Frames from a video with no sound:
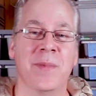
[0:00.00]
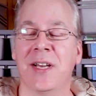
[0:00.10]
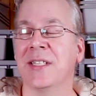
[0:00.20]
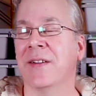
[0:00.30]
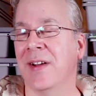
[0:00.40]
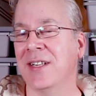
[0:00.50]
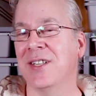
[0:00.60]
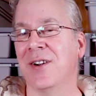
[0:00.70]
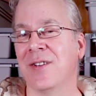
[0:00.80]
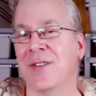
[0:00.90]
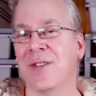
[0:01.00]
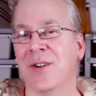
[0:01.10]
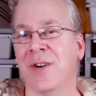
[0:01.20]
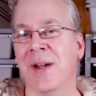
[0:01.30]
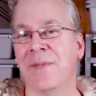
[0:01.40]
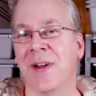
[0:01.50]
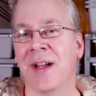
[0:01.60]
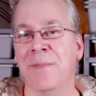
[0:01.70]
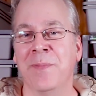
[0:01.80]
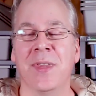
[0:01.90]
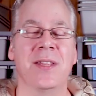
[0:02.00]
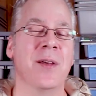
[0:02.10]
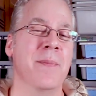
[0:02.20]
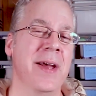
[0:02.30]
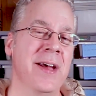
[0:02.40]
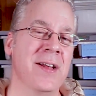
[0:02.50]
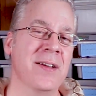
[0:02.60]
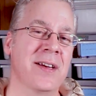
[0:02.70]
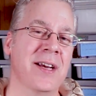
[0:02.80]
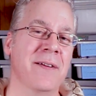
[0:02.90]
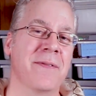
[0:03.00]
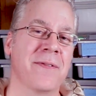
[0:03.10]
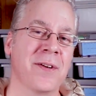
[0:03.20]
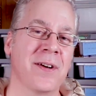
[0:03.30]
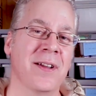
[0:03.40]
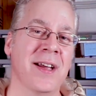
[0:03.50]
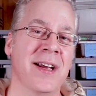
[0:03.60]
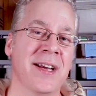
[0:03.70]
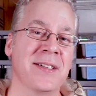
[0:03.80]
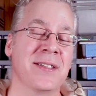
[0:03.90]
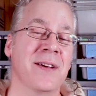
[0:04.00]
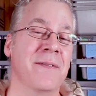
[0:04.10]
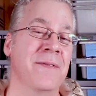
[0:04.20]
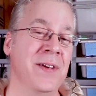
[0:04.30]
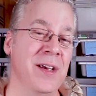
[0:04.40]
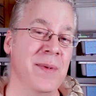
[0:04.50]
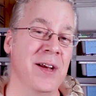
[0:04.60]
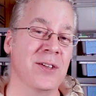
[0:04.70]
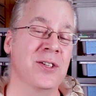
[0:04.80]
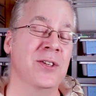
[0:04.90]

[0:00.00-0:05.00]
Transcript: because I've actually heard through the grapevine that the male can fertilize the female